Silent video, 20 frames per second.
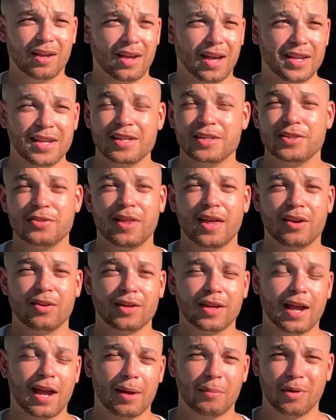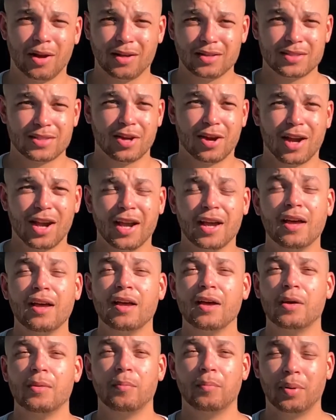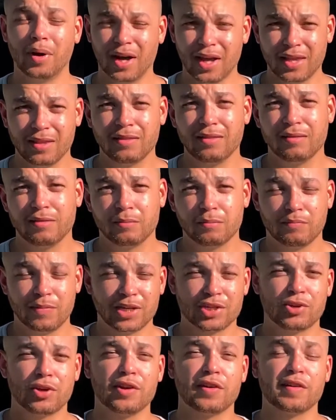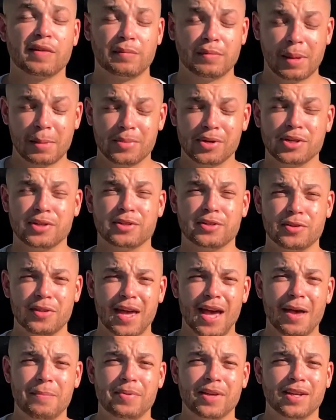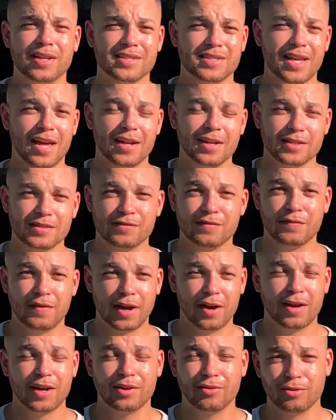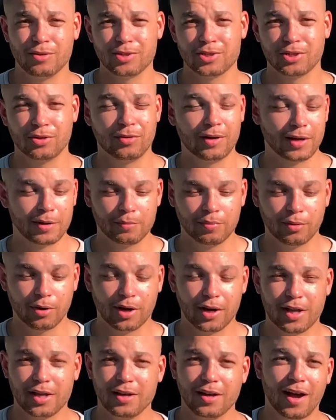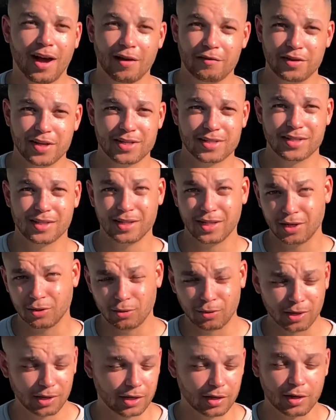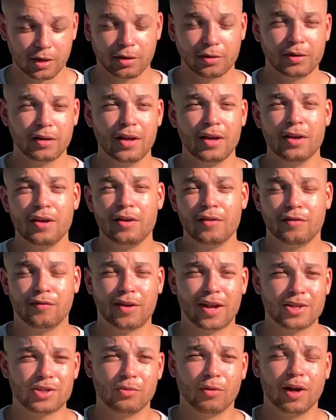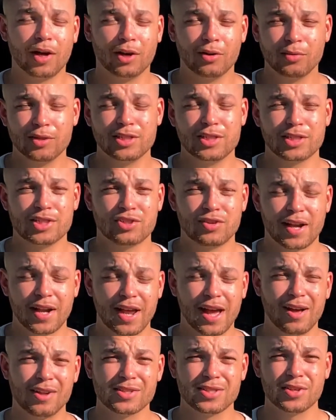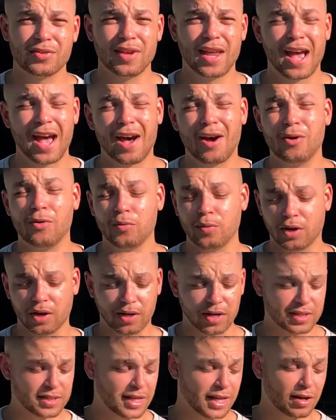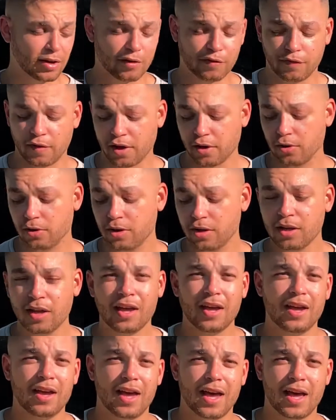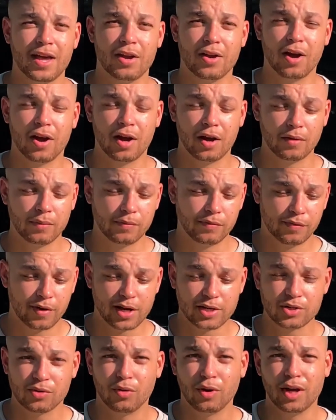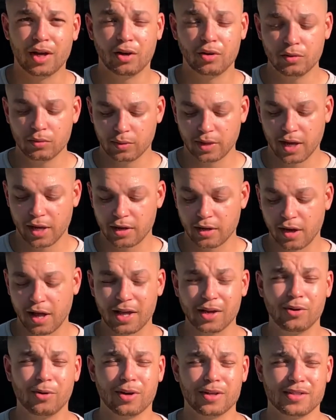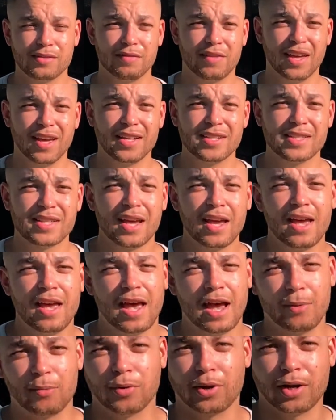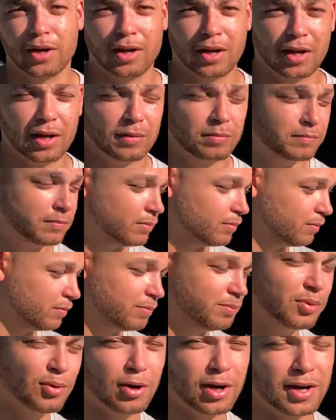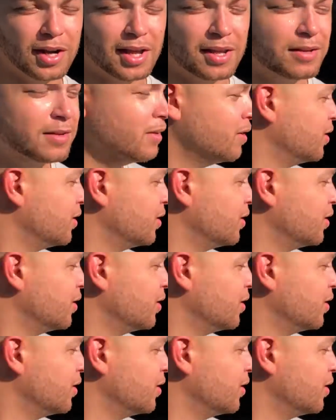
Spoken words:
I didn't do that on camera, sorry, but make sure you remember to do that because that is very crucial and important, obviously, or your fresh oil would just drain out. So now we're gonna take our funnel and our fresh oil, we've got 9 quarts of this, and we're gonna pour it in.